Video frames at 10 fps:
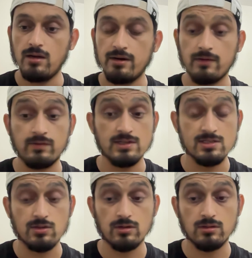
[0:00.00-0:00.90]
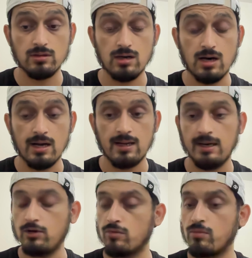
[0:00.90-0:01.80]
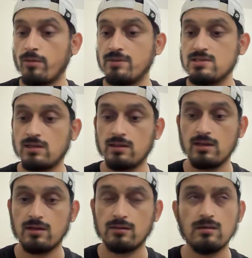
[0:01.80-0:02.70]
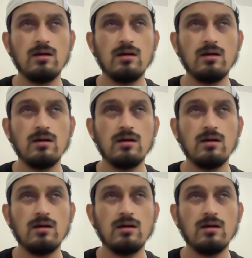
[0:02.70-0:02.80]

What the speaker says: Rev does not highlight or promise in their